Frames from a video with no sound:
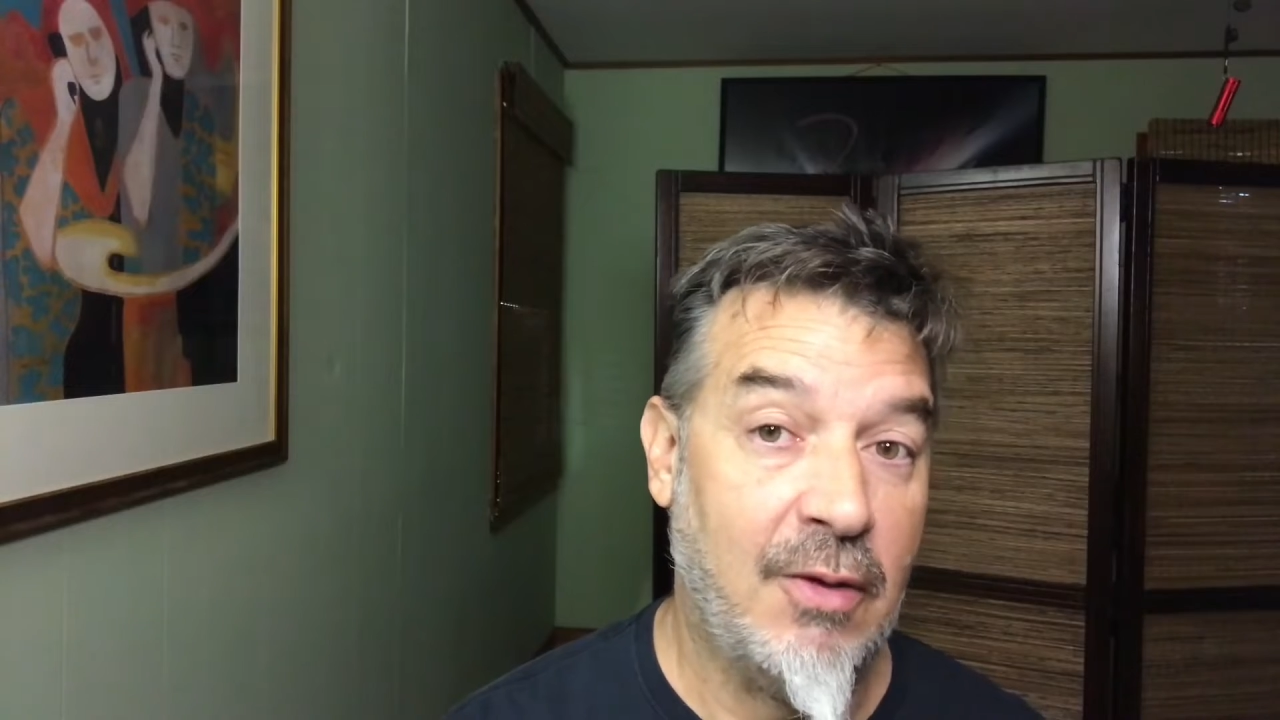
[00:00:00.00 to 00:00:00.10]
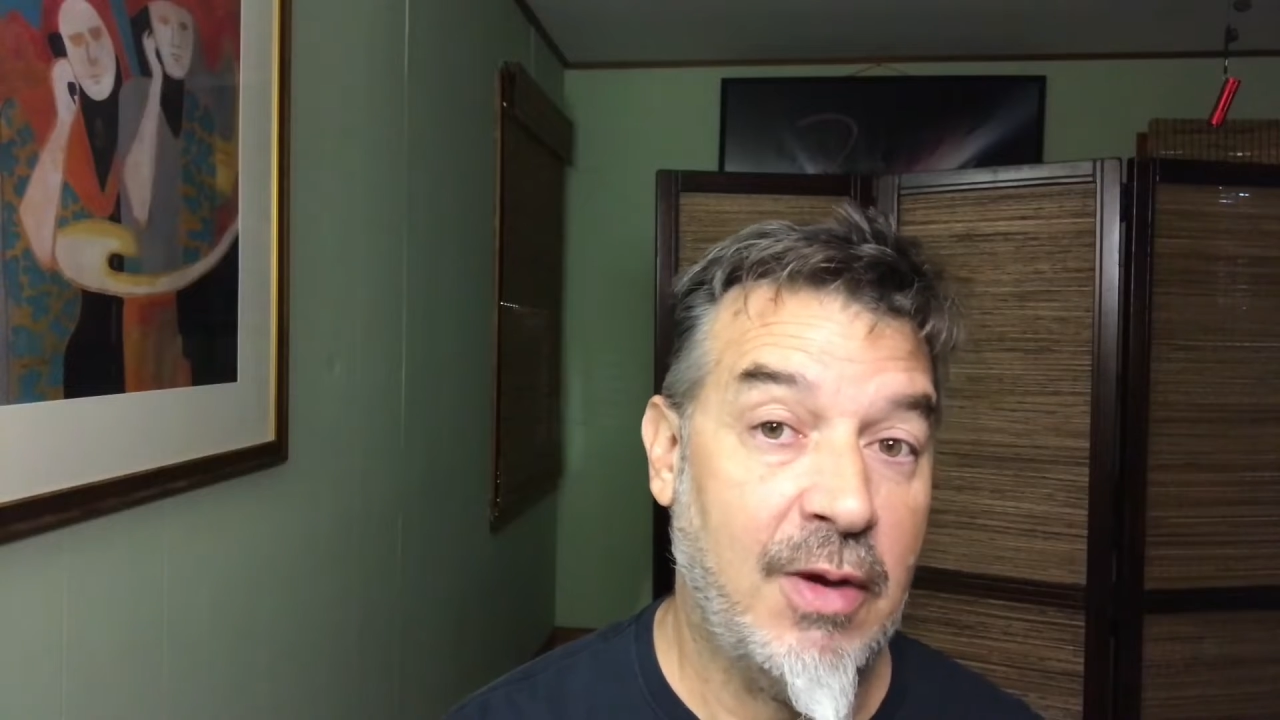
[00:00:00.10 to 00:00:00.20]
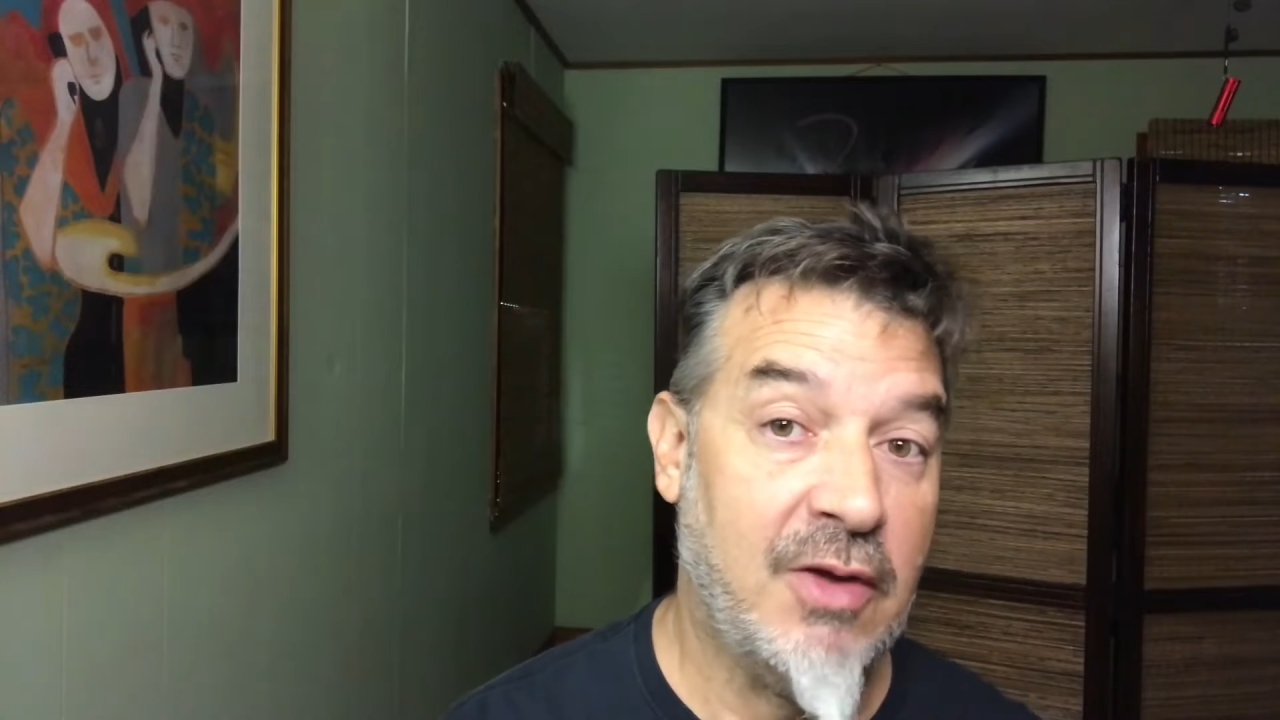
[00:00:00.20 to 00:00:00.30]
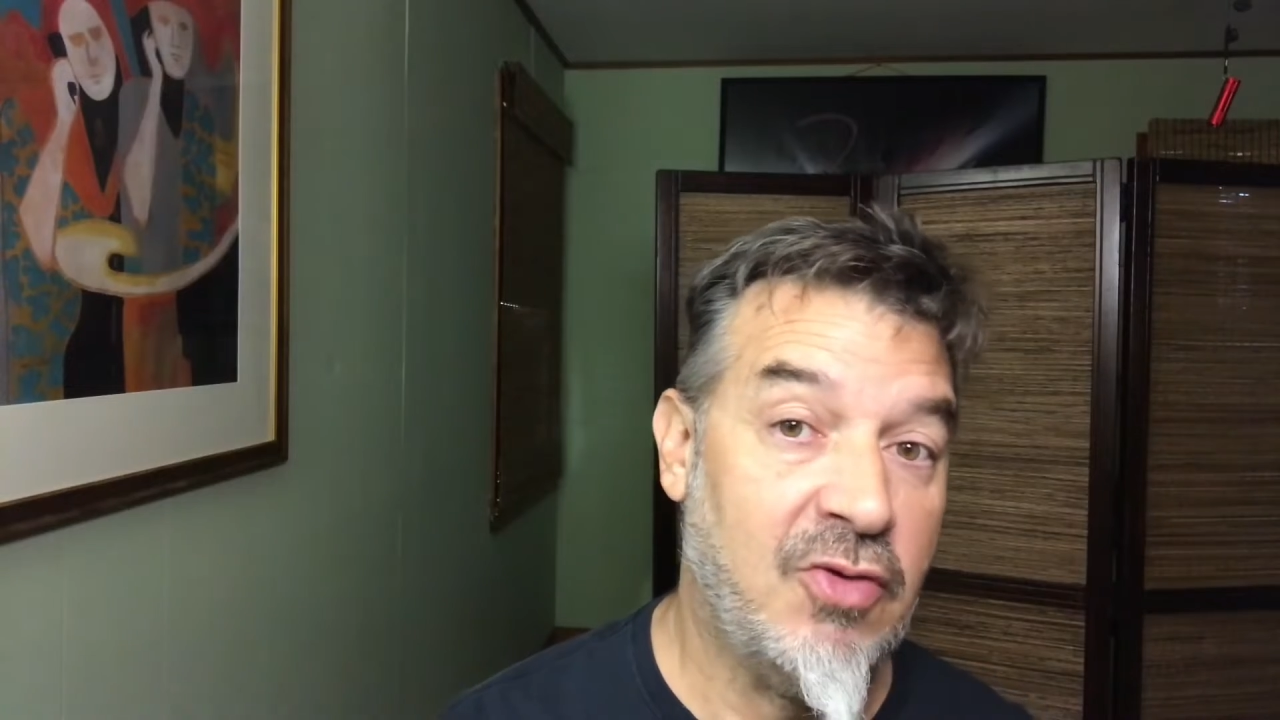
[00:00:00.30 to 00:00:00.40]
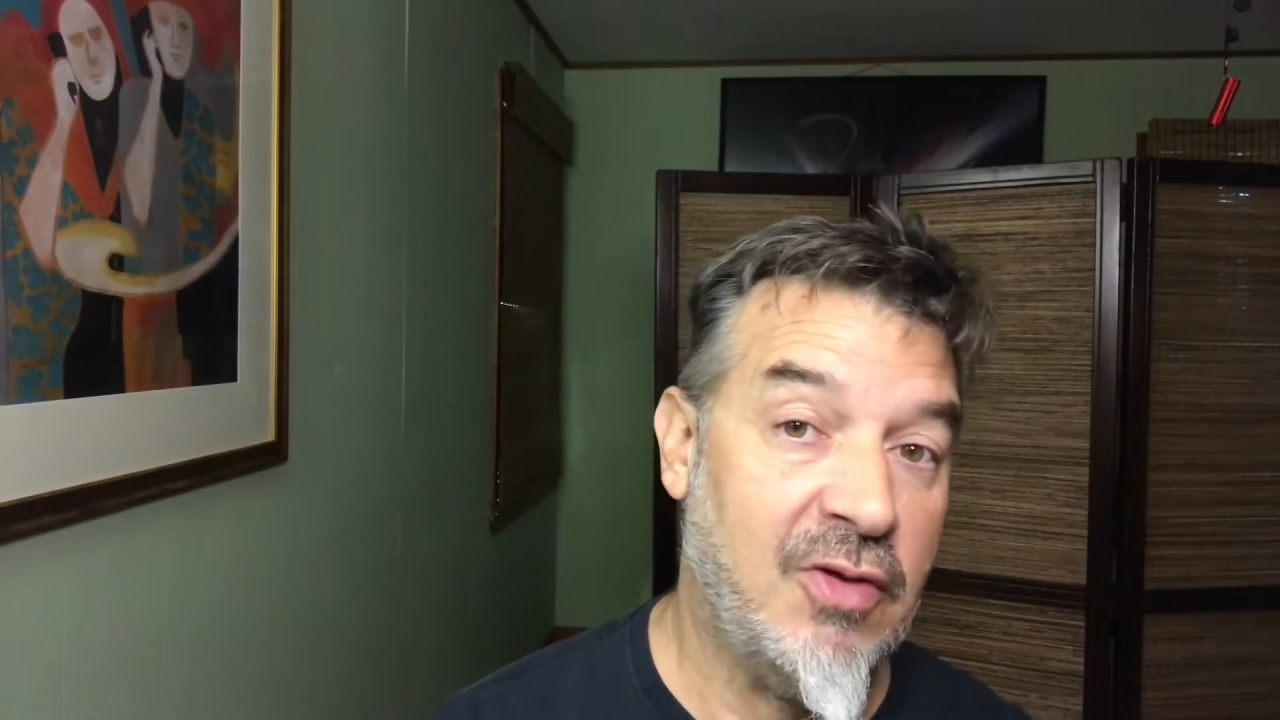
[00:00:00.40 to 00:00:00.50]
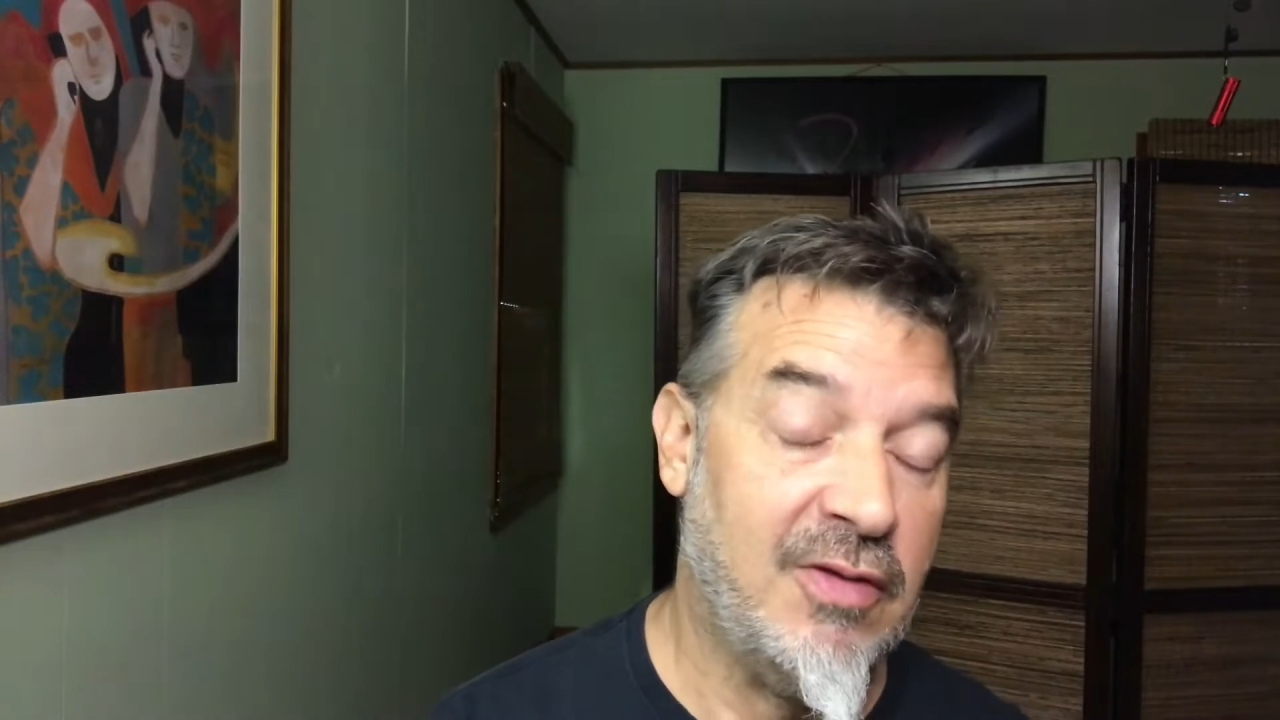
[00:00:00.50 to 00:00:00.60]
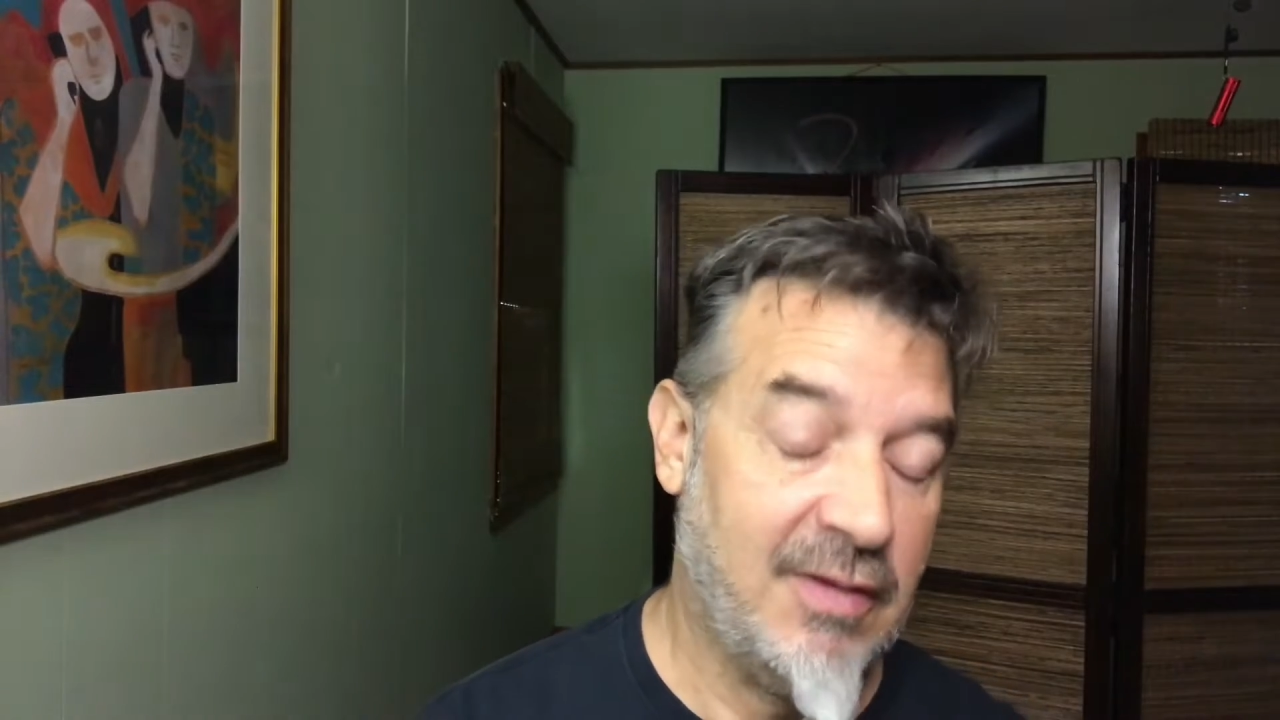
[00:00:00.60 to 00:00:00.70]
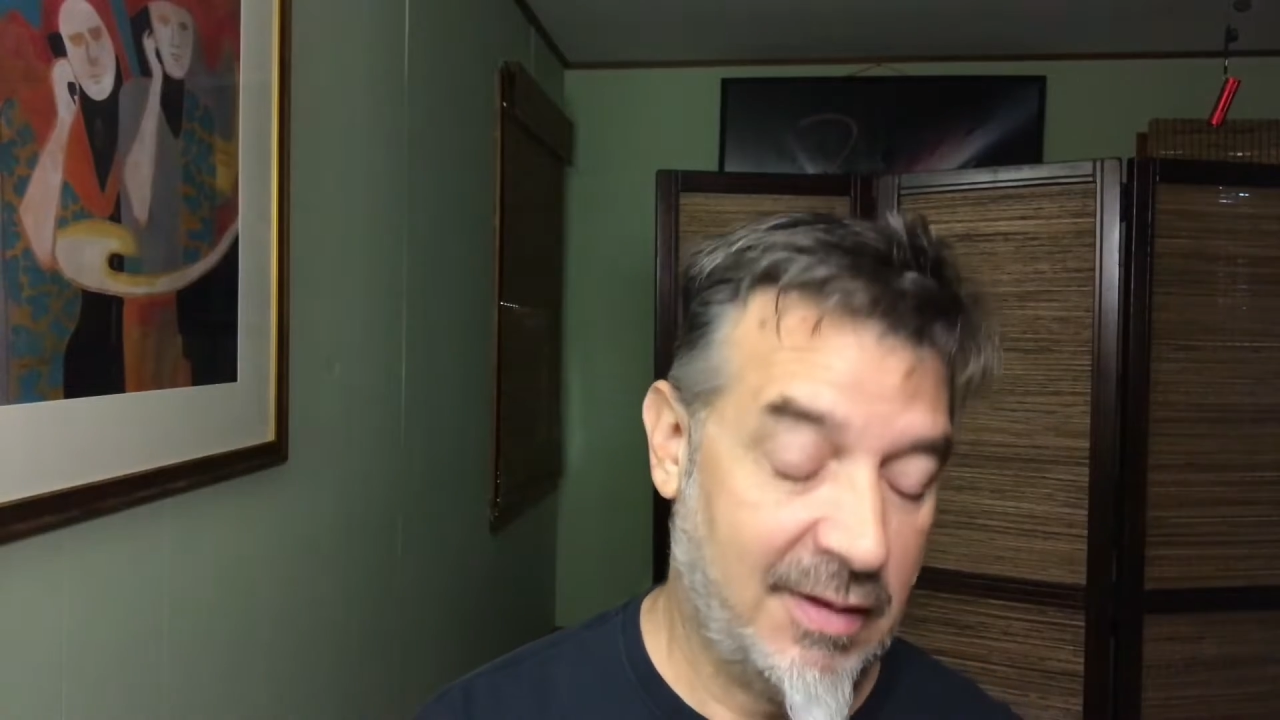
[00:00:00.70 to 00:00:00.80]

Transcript: questions?